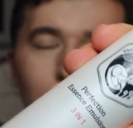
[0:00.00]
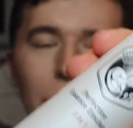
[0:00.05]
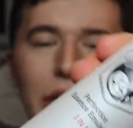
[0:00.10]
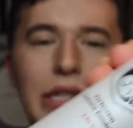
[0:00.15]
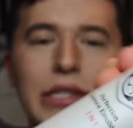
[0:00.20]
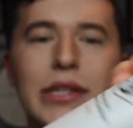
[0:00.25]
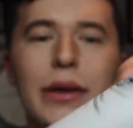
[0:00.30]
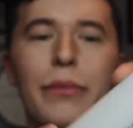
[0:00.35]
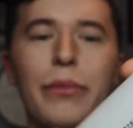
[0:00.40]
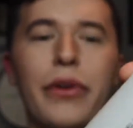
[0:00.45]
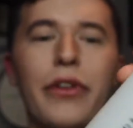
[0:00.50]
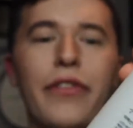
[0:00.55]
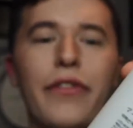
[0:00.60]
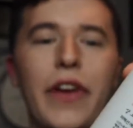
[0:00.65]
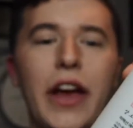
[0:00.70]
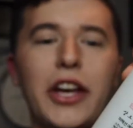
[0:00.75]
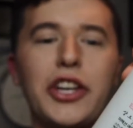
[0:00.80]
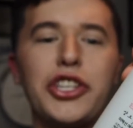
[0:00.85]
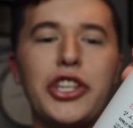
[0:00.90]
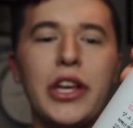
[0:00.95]
what is it,
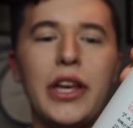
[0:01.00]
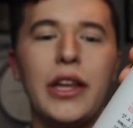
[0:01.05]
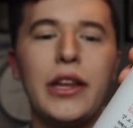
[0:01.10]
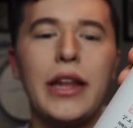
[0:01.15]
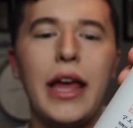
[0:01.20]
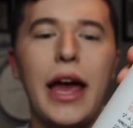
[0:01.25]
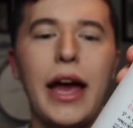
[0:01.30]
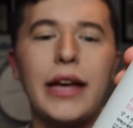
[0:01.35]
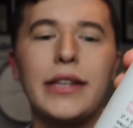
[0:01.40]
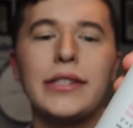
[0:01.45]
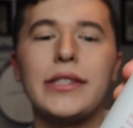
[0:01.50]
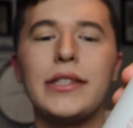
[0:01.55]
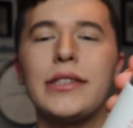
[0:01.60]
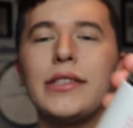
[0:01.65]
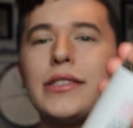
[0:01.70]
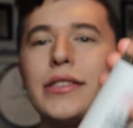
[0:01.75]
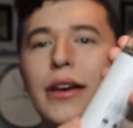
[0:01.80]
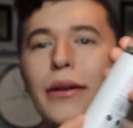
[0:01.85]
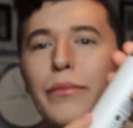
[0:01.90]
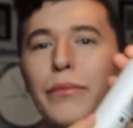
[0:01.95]
Perfection
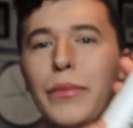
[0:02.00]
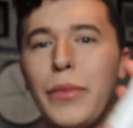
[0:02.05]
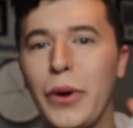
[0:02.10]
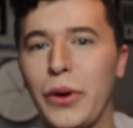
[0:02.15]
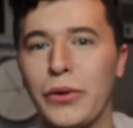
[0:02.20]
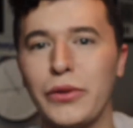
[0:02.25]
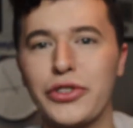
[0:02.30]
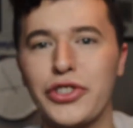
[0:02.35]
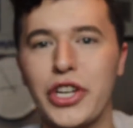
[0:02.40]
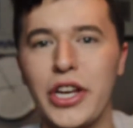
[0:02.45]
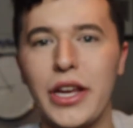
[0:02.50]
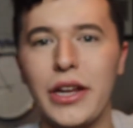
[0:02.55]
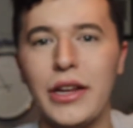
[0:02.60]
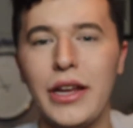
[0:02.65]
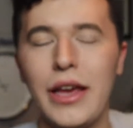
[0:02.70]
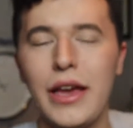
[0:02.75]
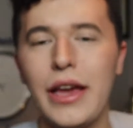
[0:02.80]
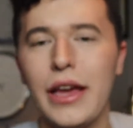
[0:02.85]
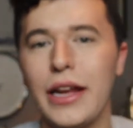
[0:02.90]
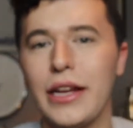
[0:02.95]
Essence Emulsion.
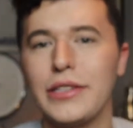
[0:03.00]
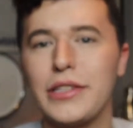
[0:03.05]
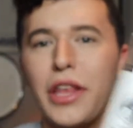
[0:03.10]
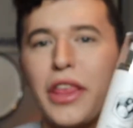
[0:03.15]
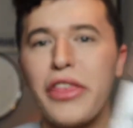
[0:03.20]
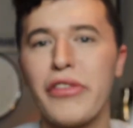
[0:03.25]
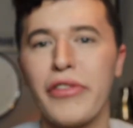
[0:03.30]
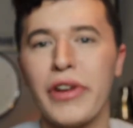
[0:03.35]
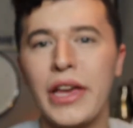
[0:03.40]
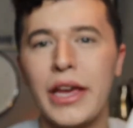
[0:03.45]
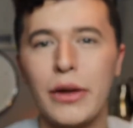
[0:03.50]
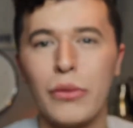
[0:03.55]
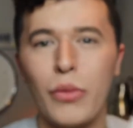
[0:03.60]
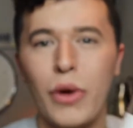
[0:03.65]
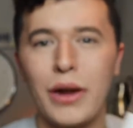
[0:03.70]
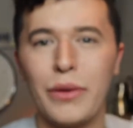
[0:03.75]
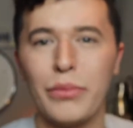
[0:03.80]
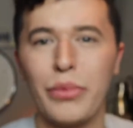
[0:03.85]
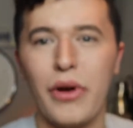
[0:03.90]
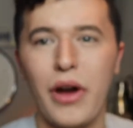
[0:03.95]
And it's a three in
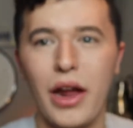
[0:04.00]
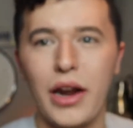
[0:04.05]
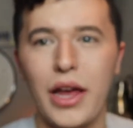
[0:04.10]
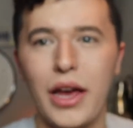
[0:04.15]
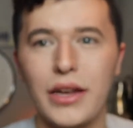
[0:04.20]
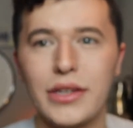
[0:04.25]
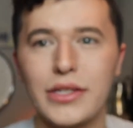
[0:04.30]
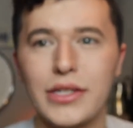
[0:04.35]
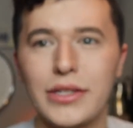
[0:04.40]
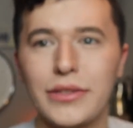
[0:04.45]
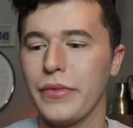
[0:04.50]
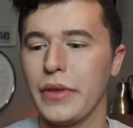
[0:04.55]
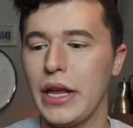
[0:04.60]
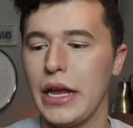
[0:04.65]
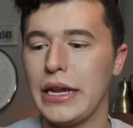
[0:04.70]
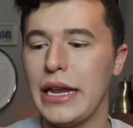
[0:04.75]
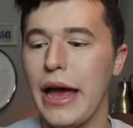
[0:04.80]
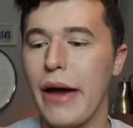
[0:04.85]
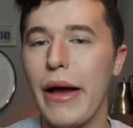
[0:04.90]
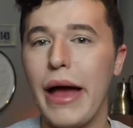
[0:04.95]
one product.
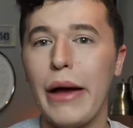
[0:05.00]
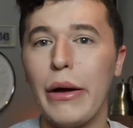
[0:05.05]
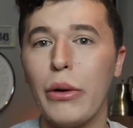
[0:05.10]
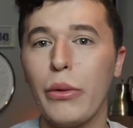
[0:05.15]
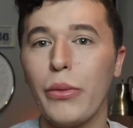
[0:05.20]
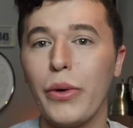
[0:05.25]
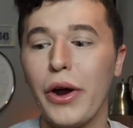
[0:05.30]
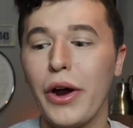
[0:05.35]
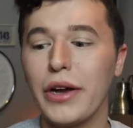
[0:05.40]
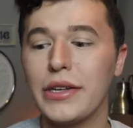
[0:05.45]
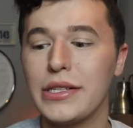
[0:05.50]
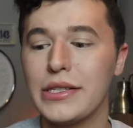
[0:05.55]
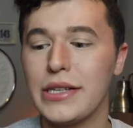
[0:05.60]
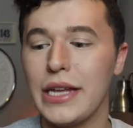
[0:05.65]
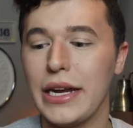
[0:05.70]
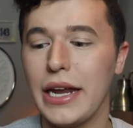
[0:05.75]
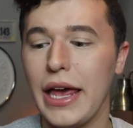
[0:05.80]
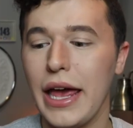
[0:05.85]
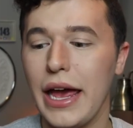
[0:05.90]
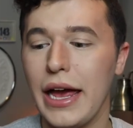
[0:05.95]
Now, how it works is
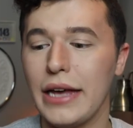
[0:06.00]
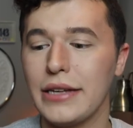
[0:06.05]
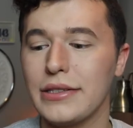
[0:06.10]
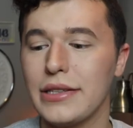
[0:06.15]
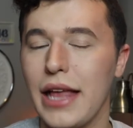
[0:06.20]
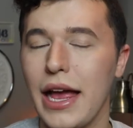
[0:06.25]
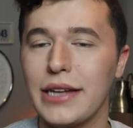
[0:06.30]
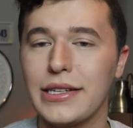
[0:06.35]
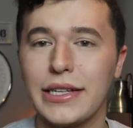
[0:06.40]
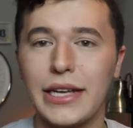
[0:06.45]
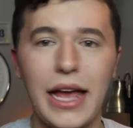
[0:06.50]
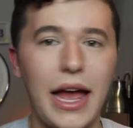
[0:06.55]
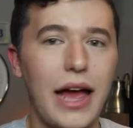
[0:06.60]
that it has lactic